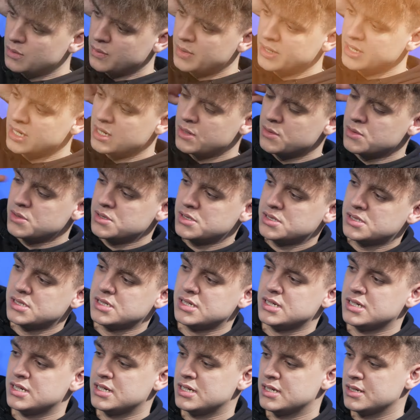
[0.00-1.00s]
When I was
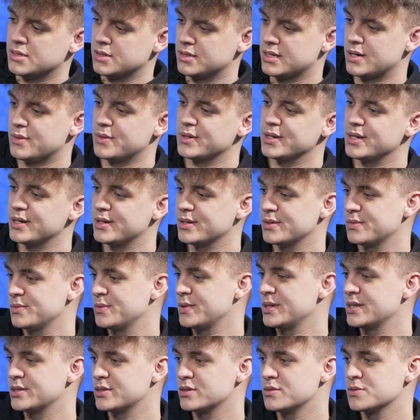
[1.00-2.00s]
uh, like when I
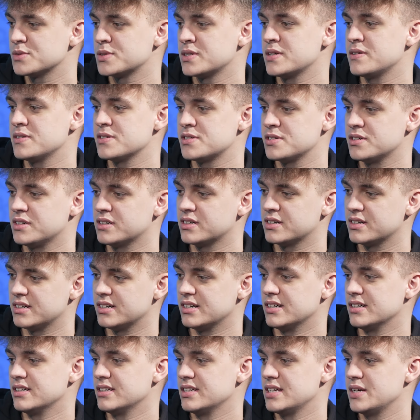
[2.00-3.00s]
tournaments when I was younger,
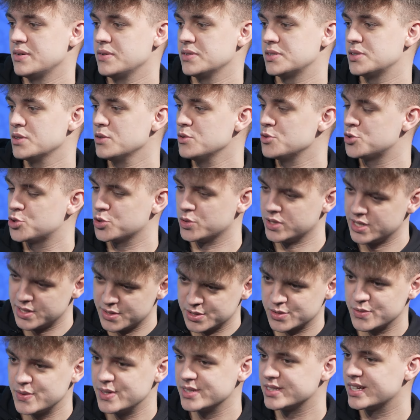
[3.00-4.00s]
it was no joy. It
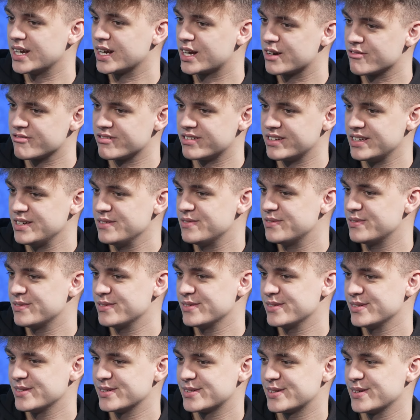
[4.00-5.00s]
was always like a relief.
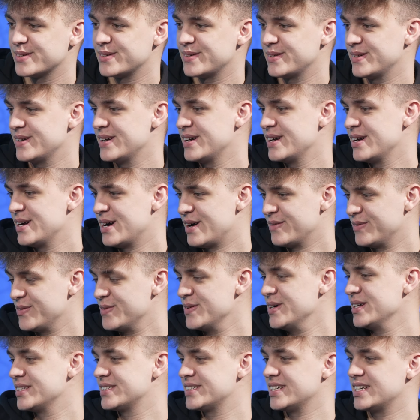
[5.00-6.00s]
So I've
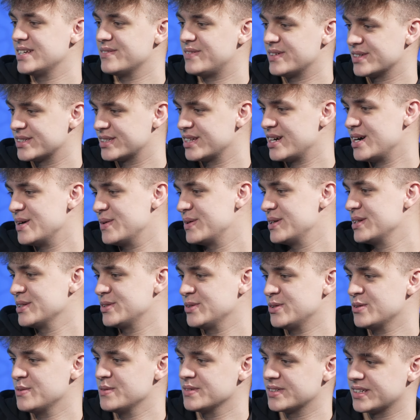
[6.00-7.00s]
always said if I start winning
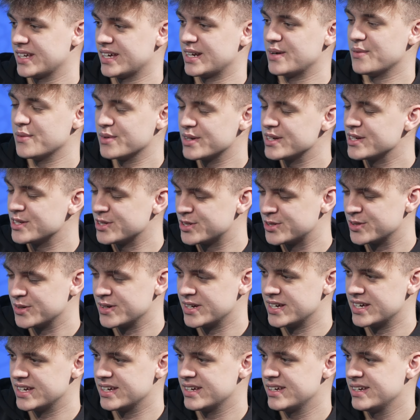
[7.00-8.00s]
tournaments again, I want to
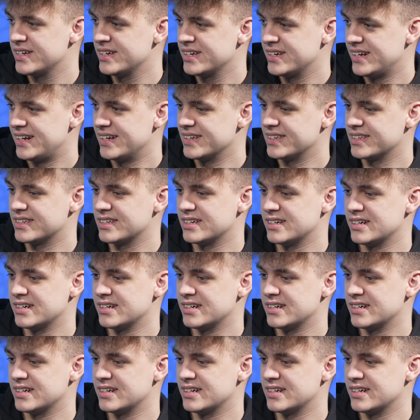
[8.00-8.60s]
enjoy it, and